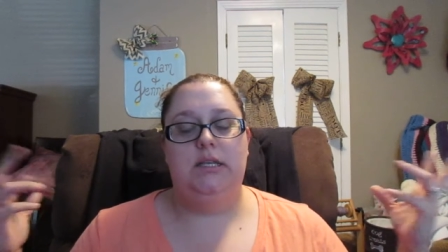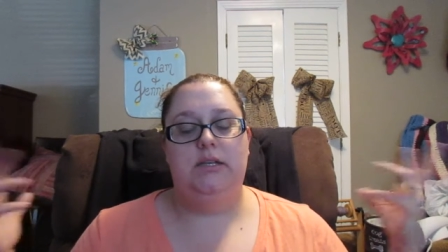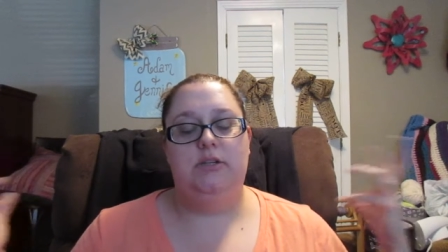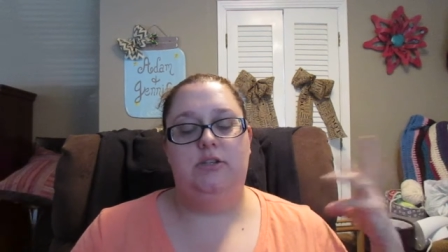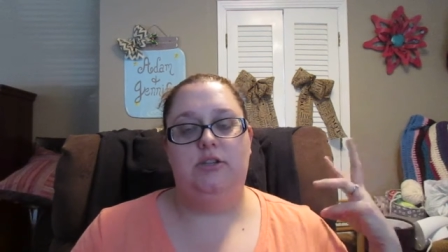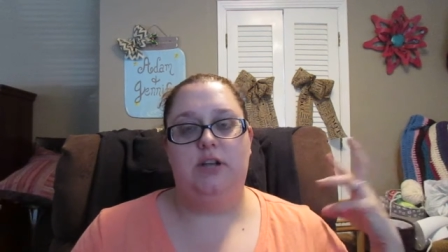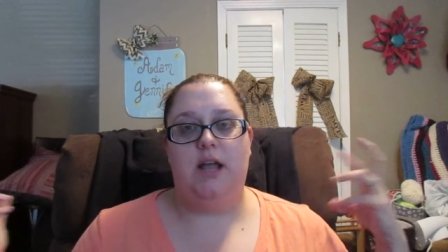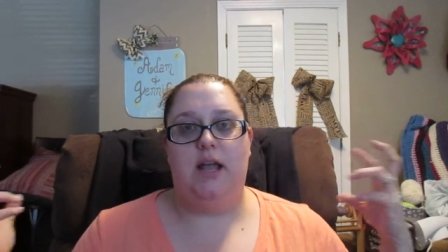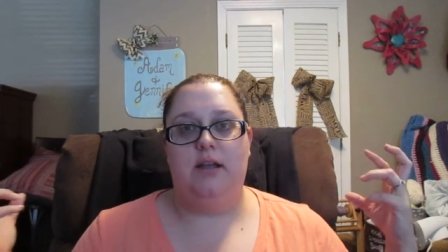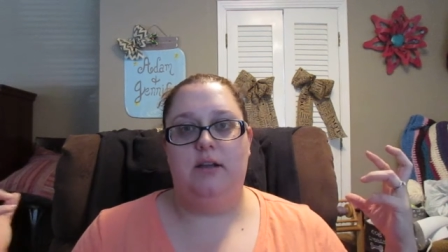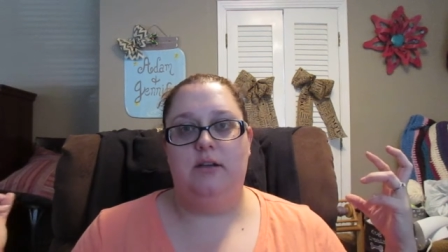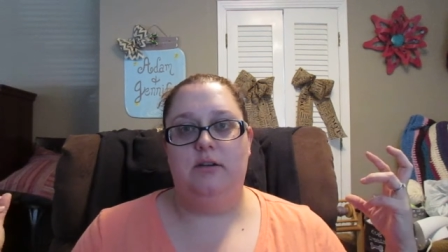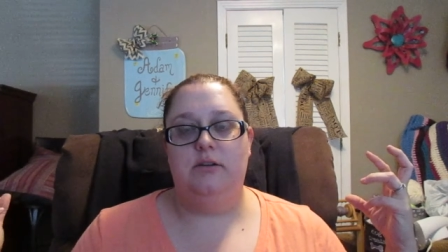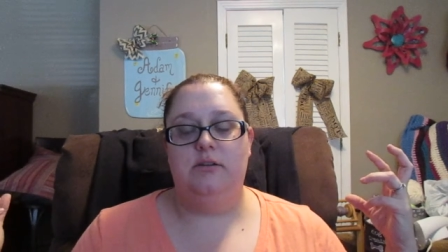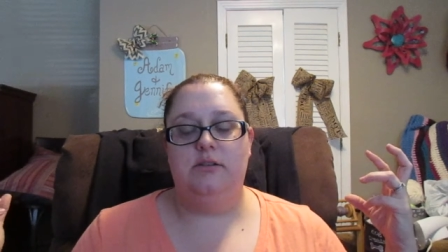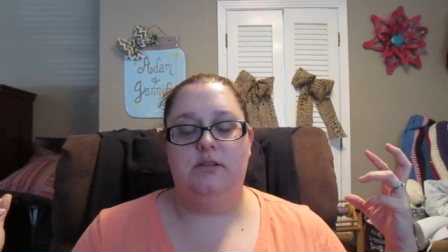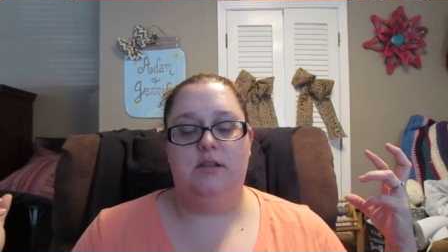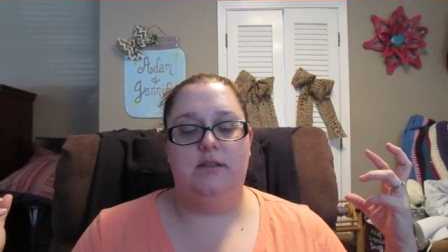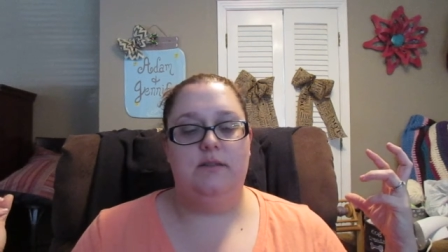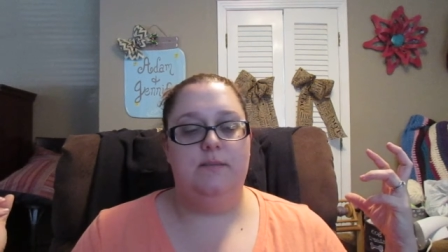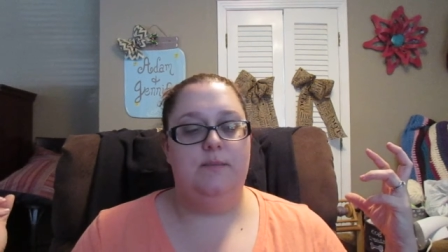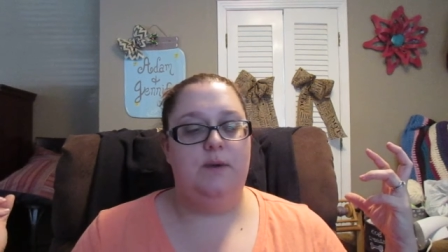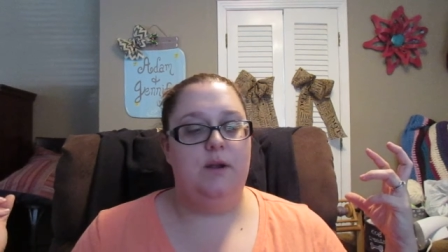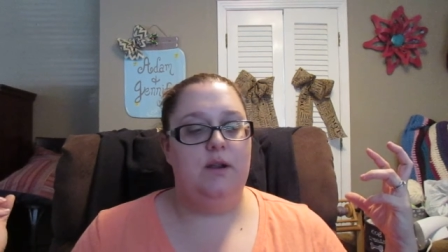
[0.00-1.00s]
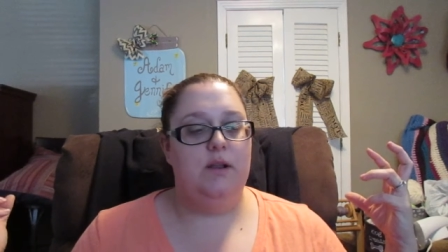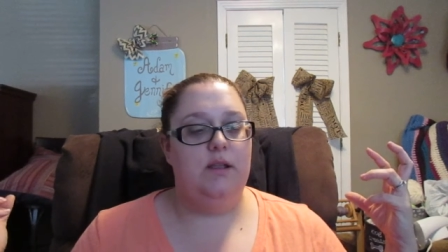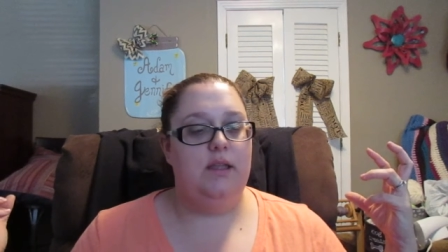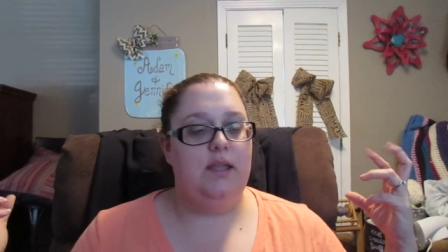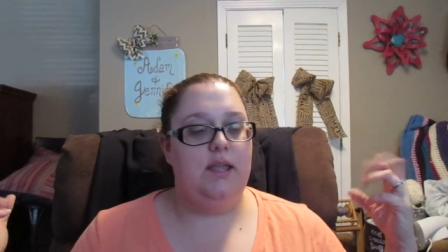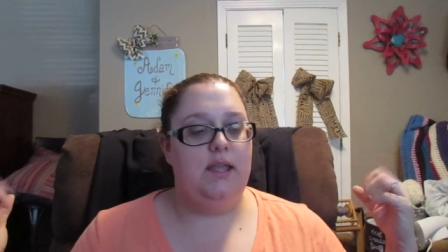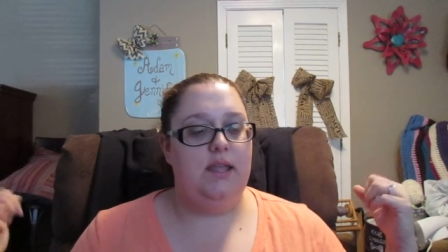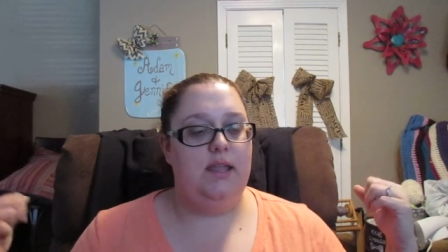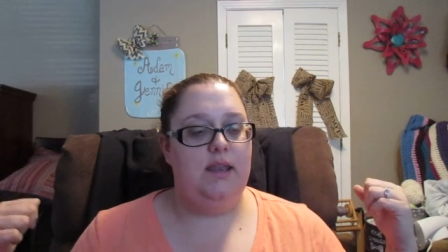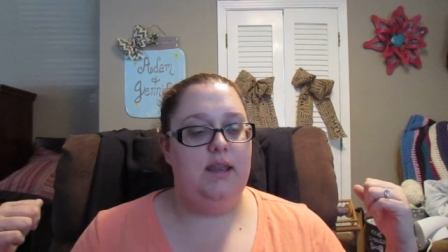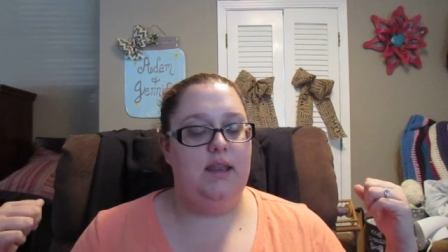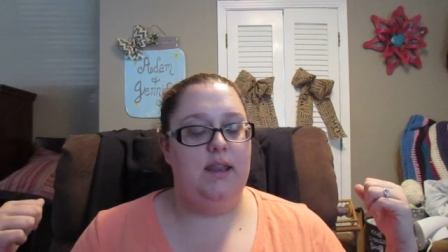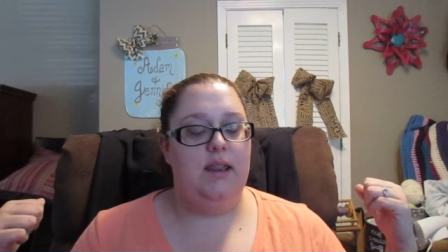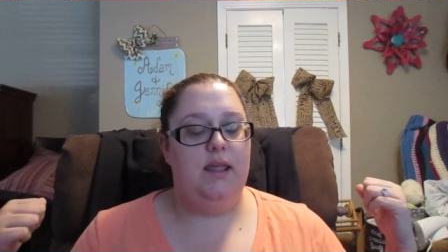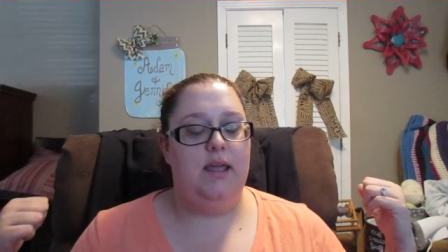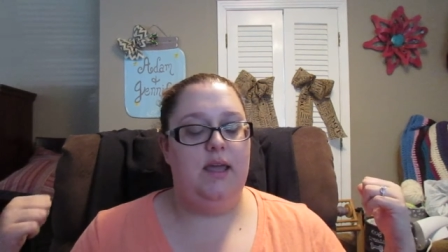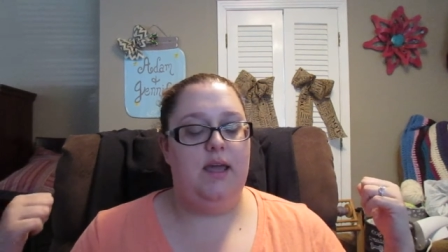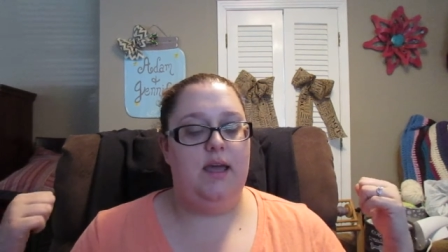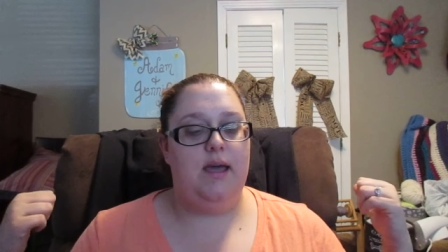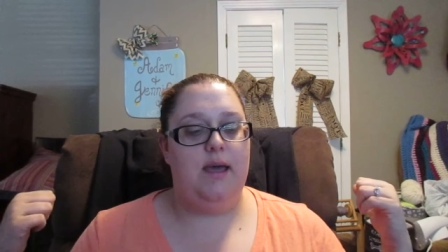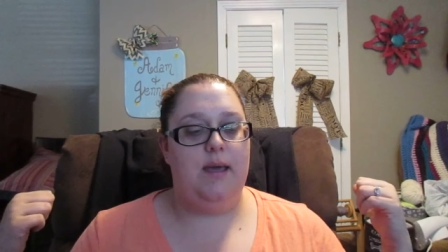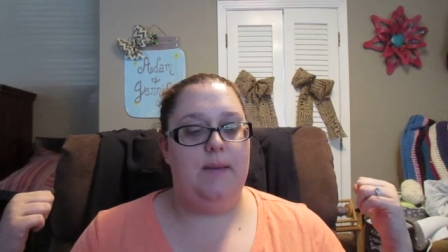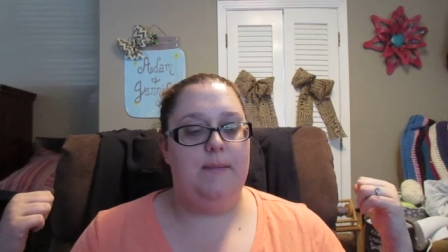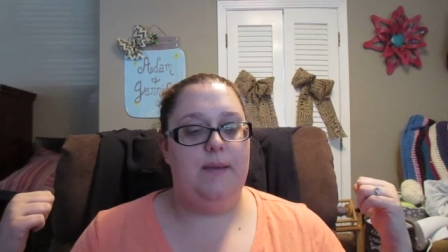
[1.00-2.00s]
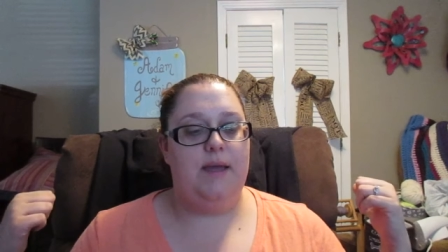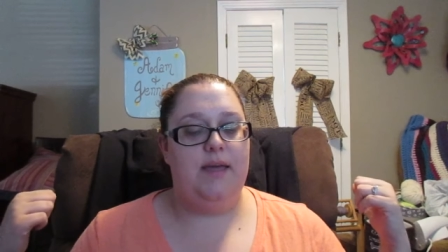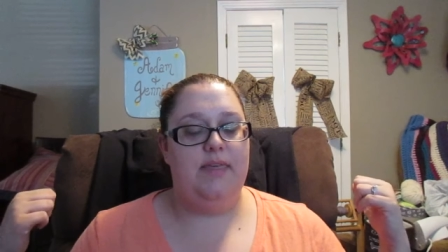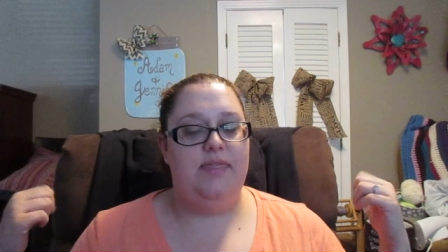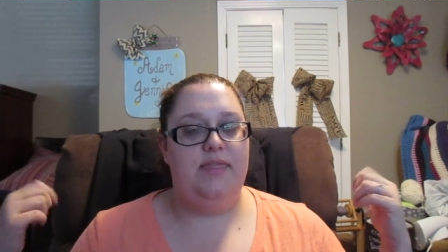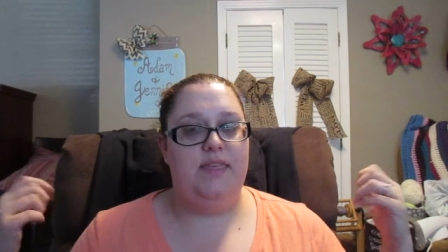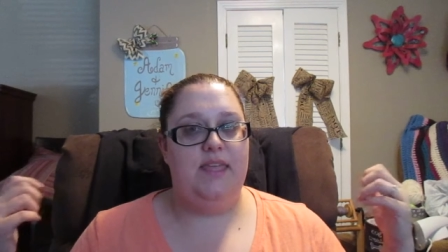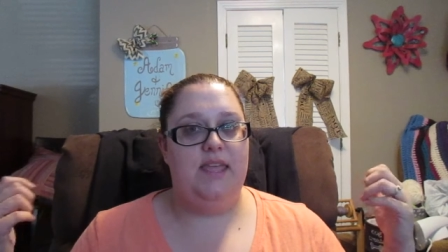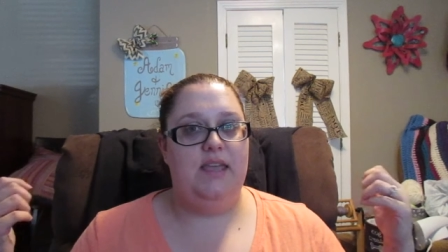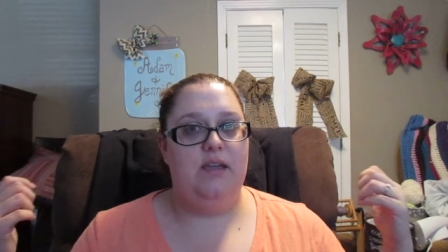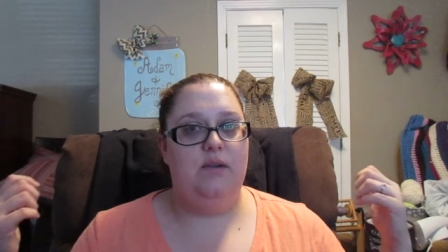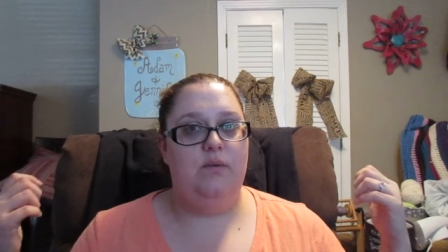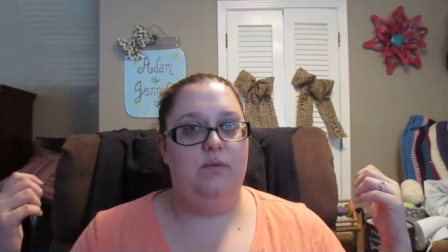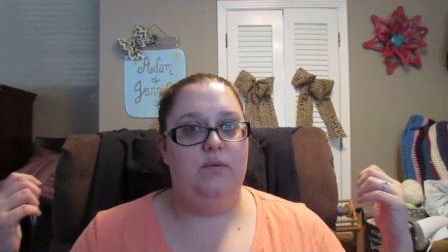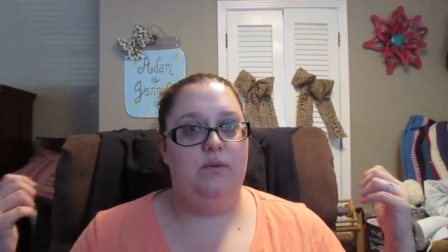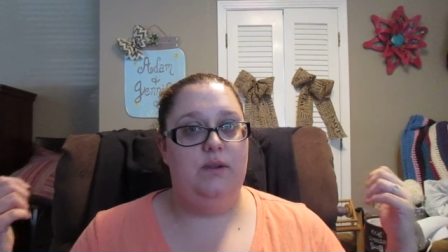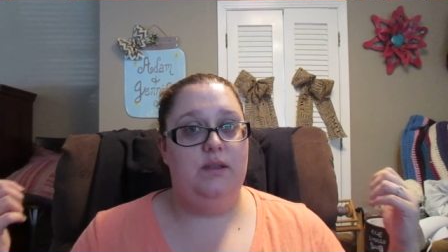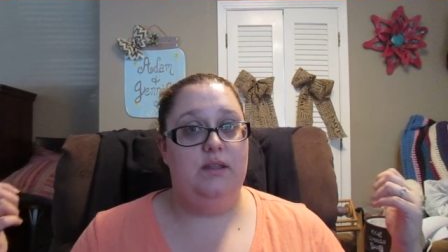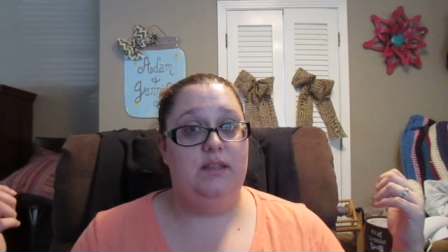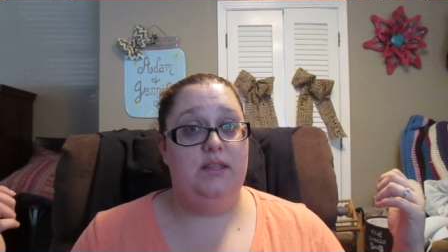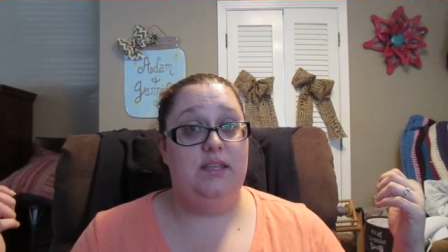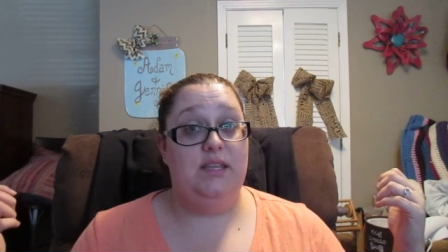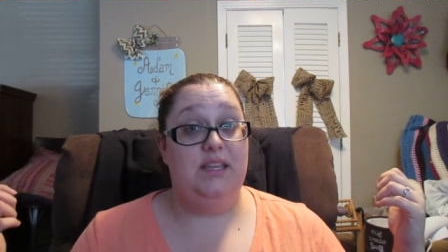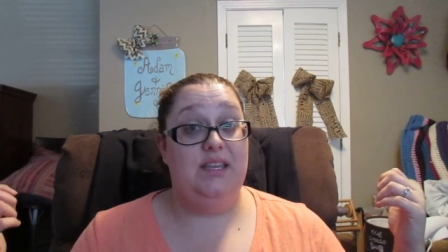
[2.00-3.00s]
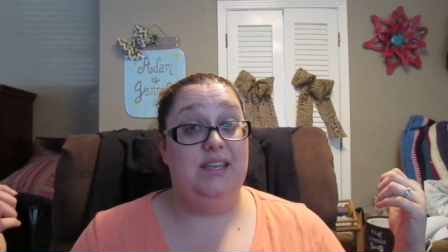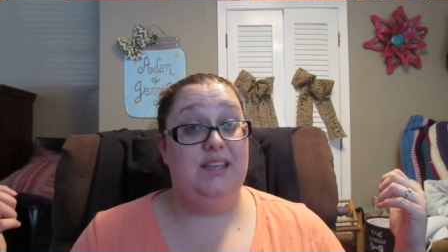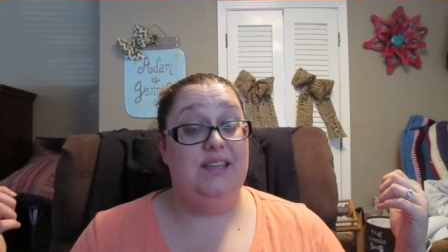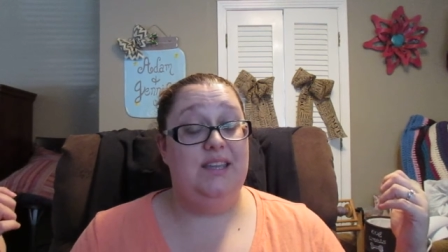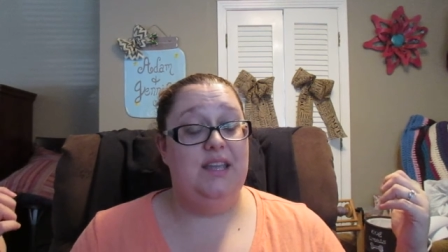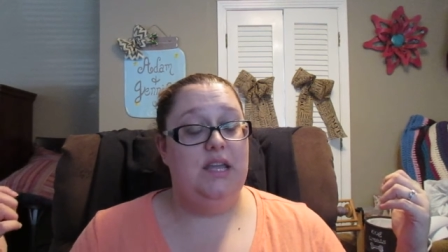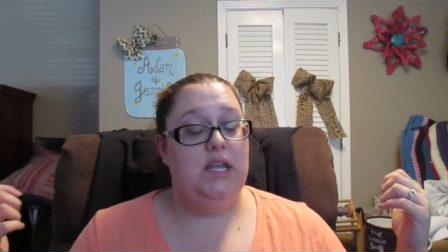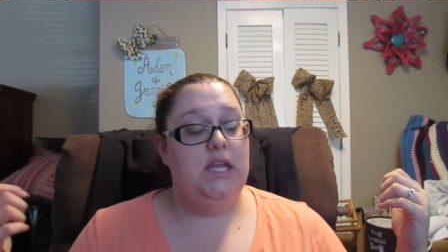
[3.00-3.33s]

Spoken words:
trackers on the market. I think really